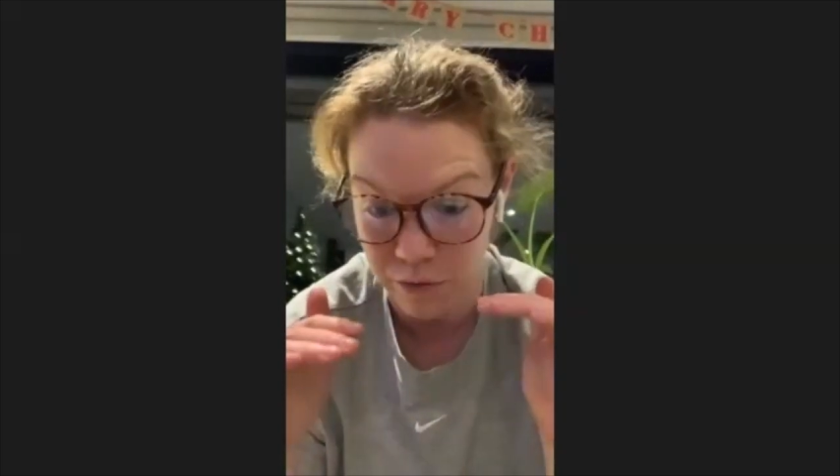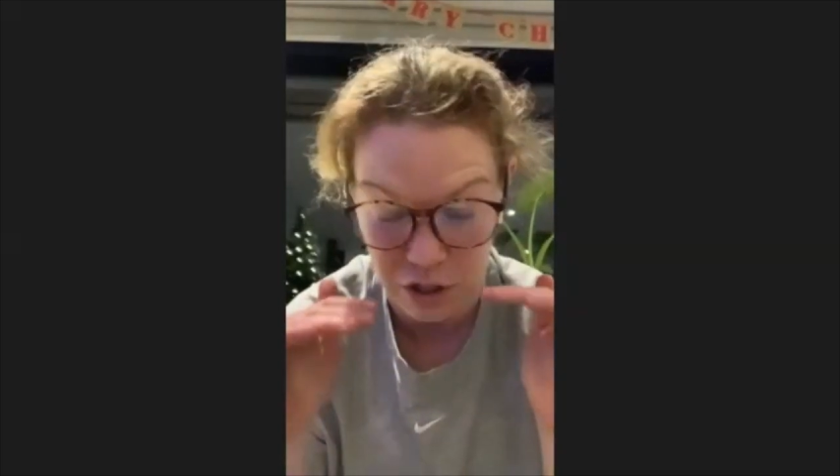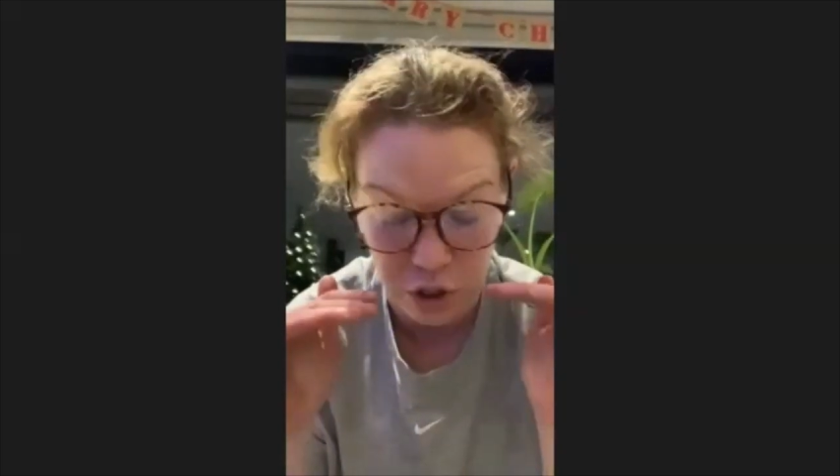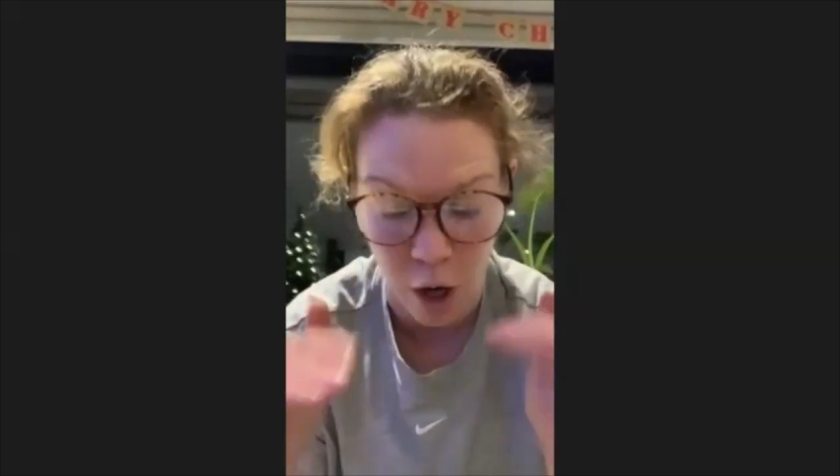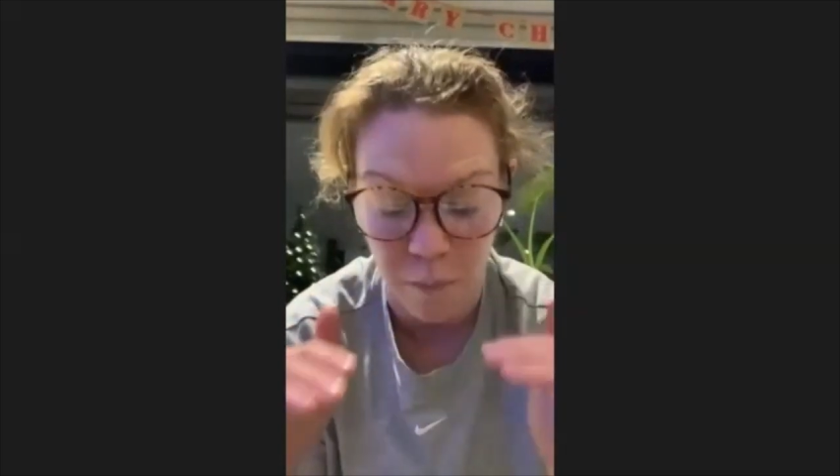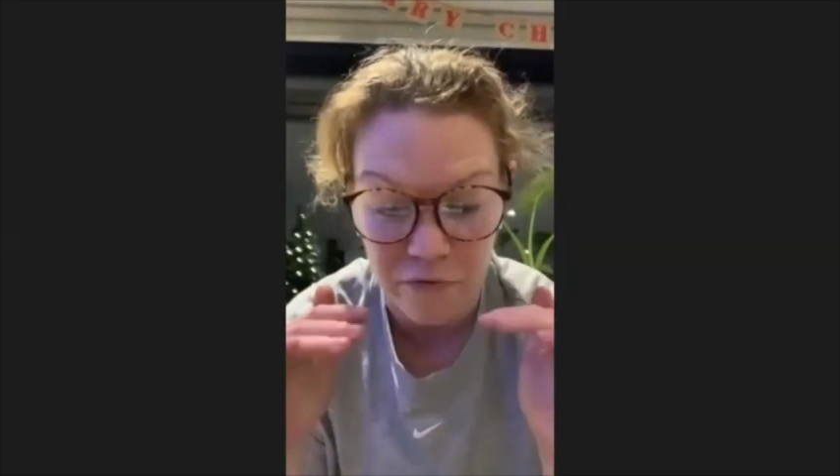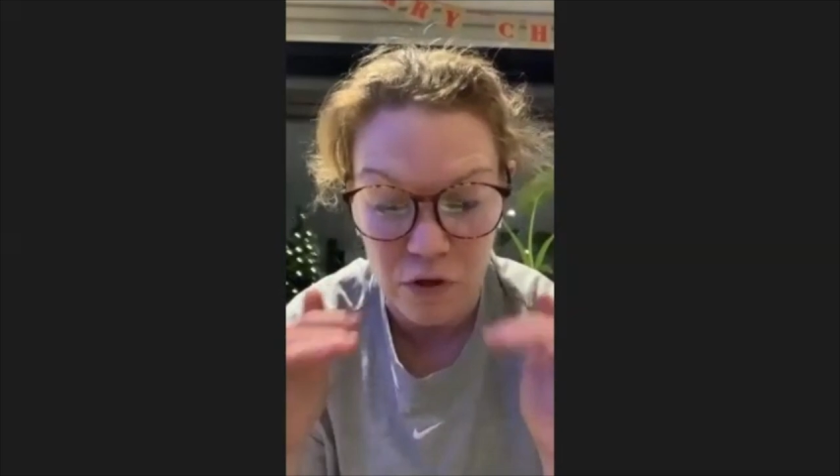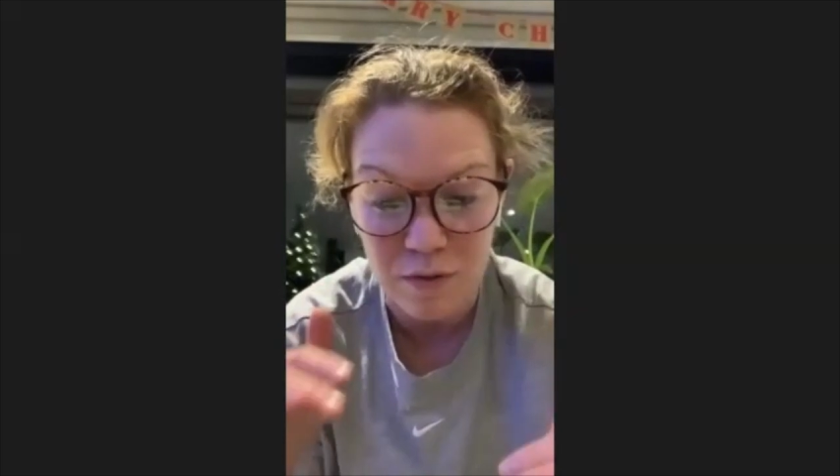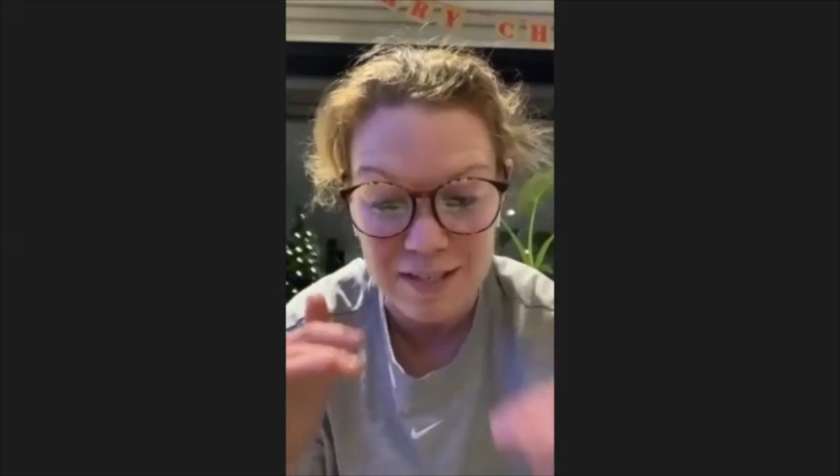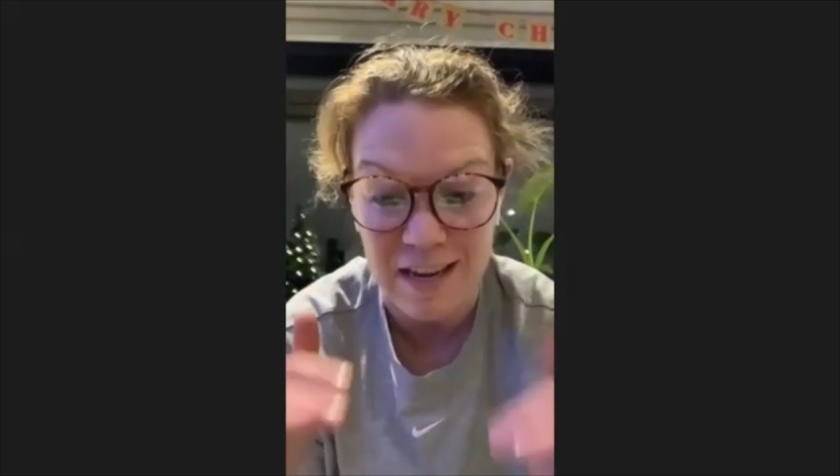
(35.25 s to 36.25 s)
the top
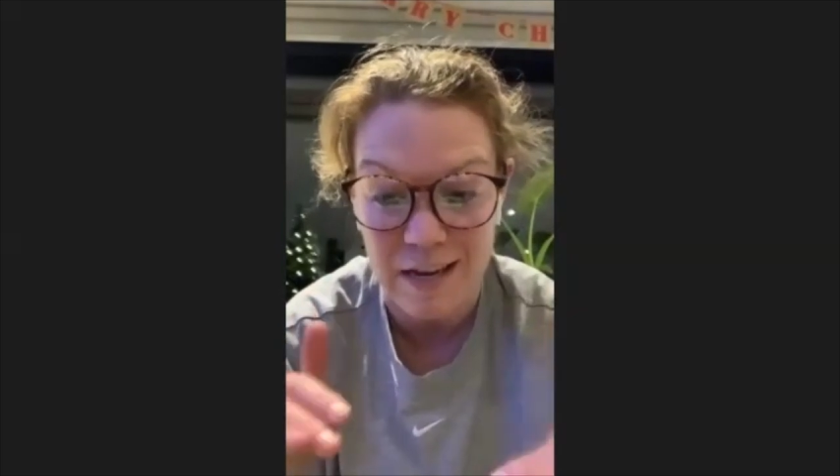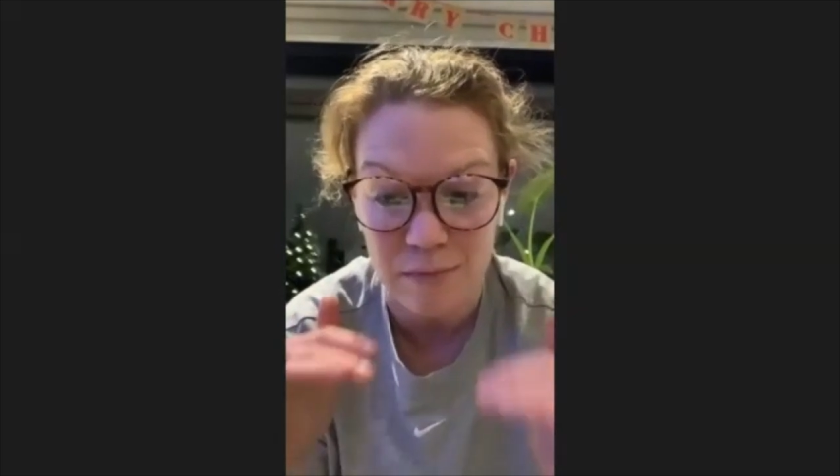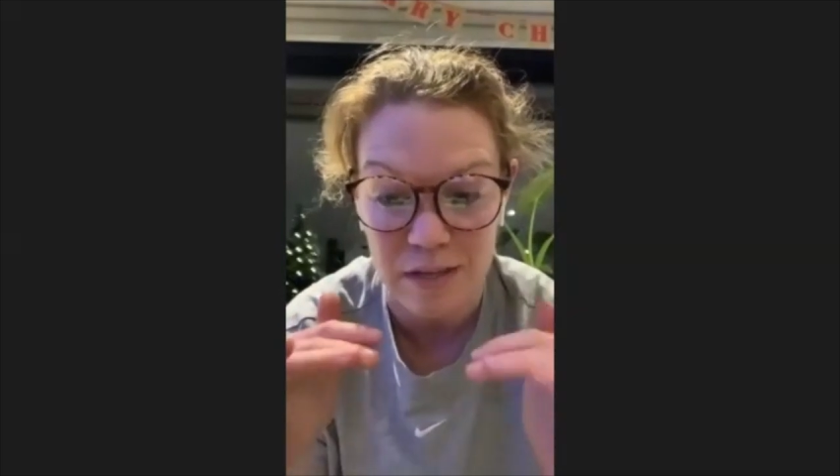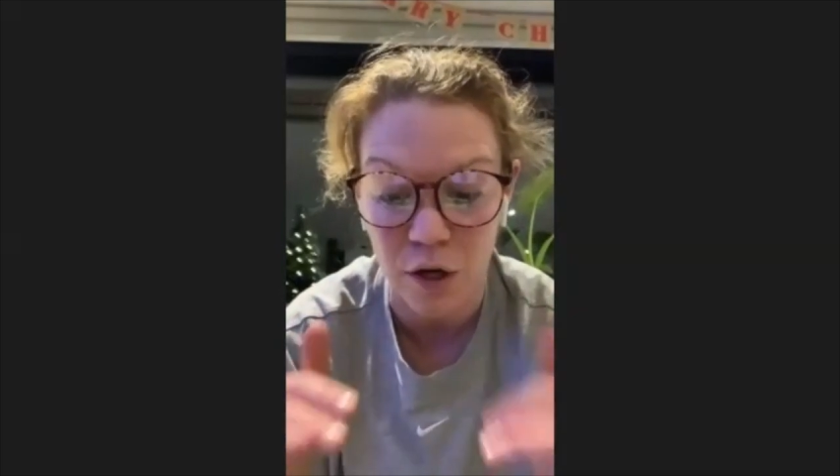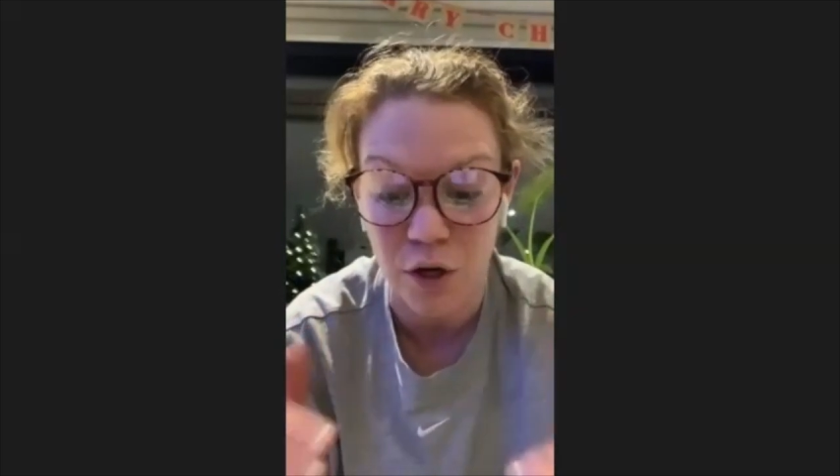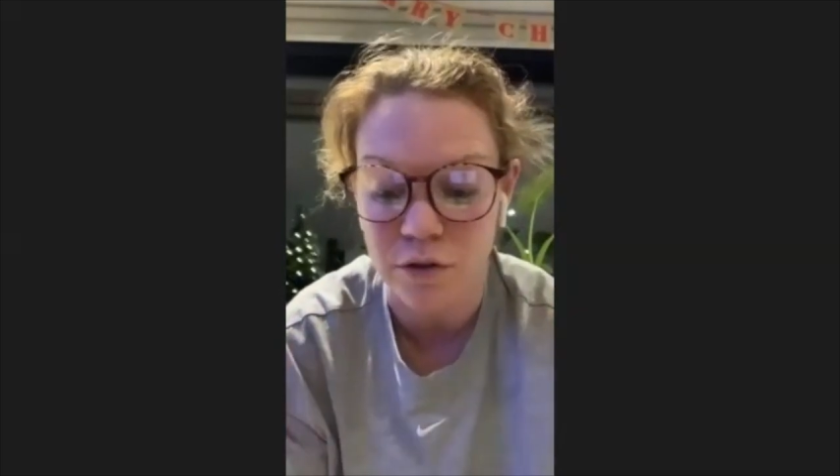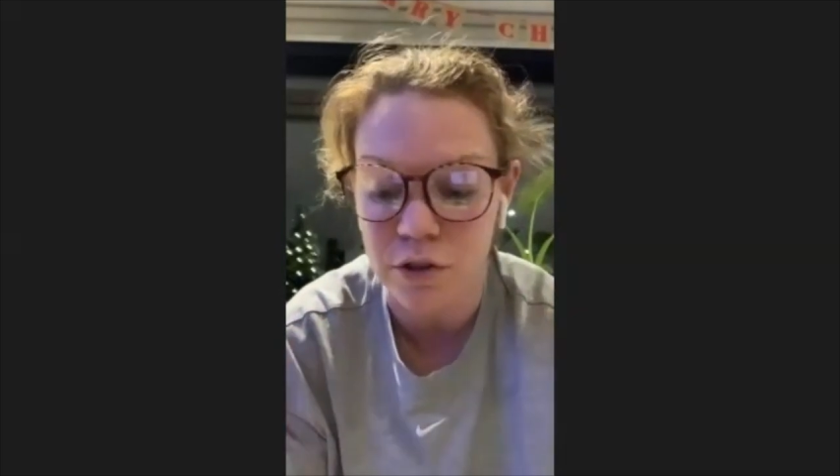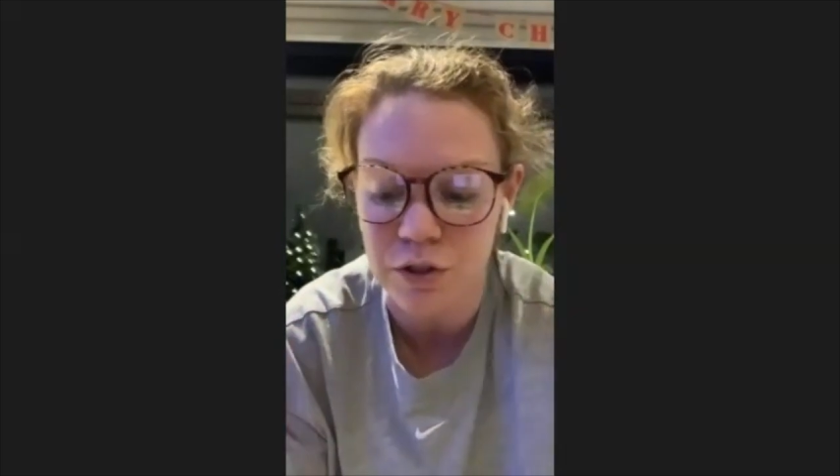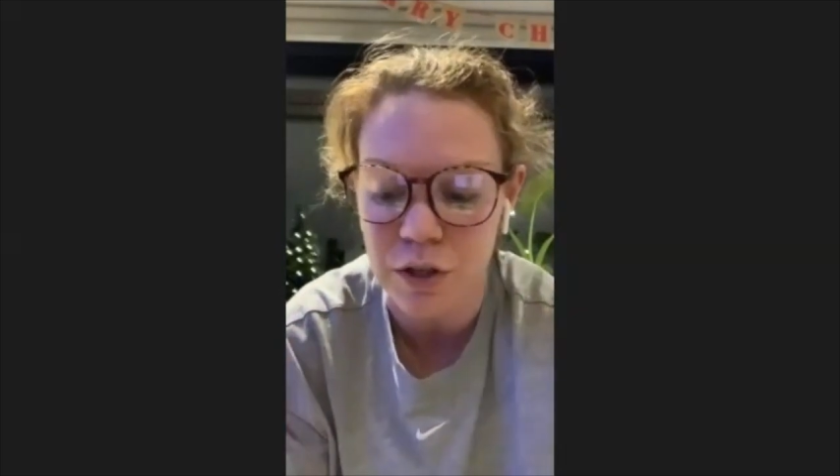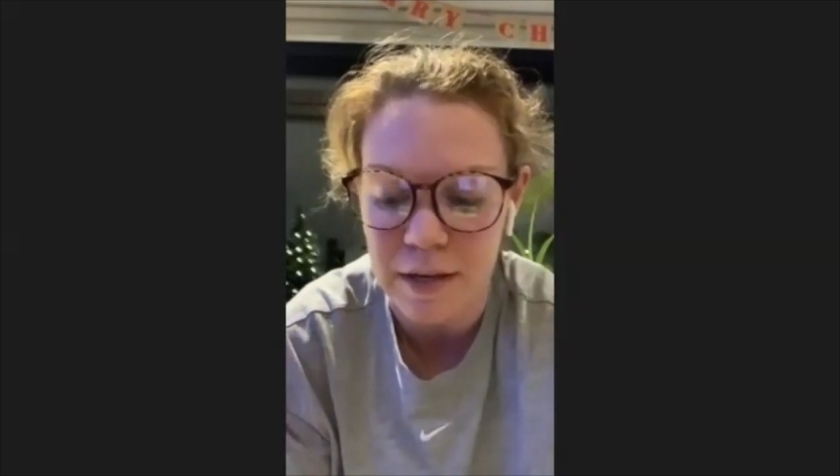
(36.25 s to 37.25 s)
few teams in the
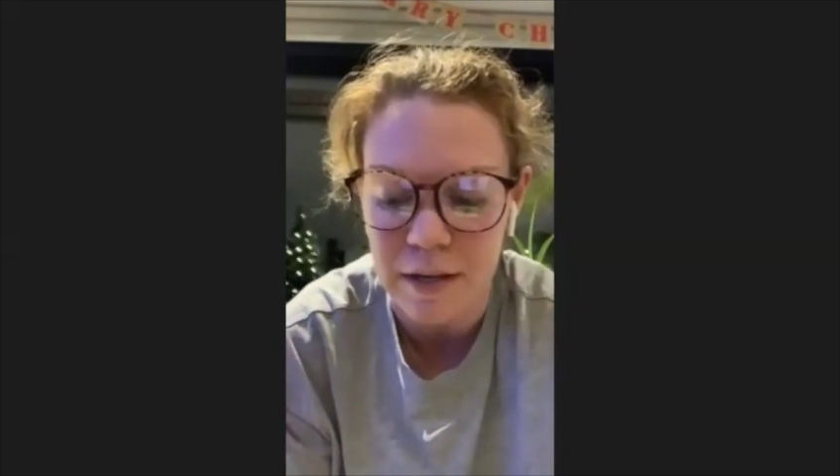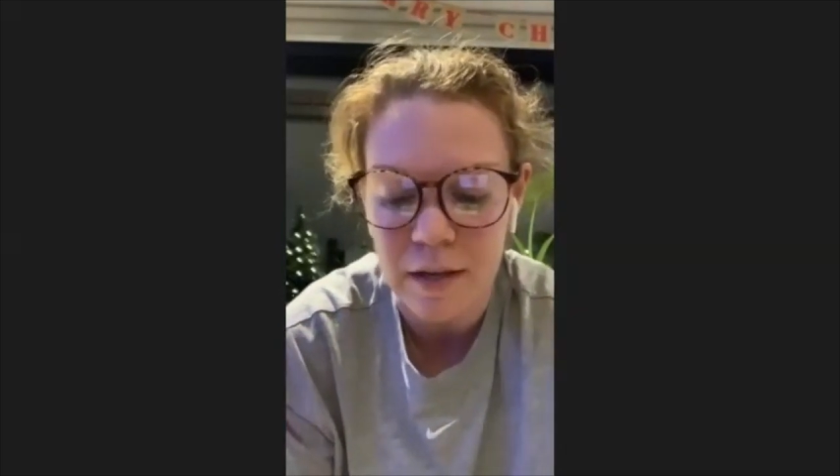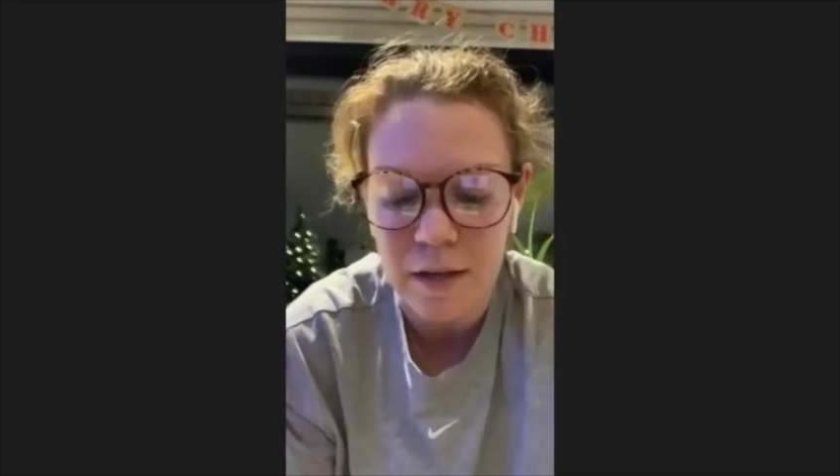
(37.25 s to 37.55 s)
country,